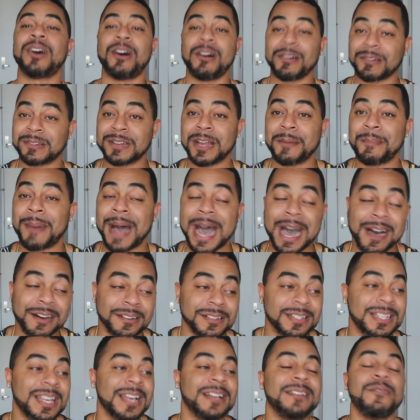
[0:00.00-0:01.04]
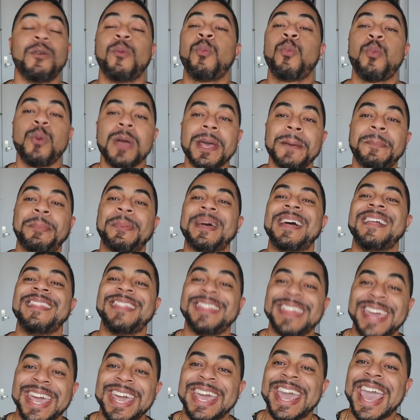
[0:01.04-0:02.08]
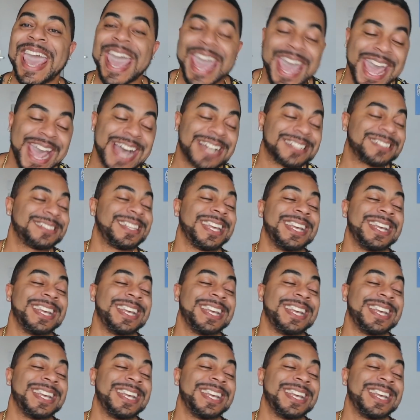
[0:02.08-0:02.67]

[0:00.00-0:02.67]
talking about. Get, whip they ass.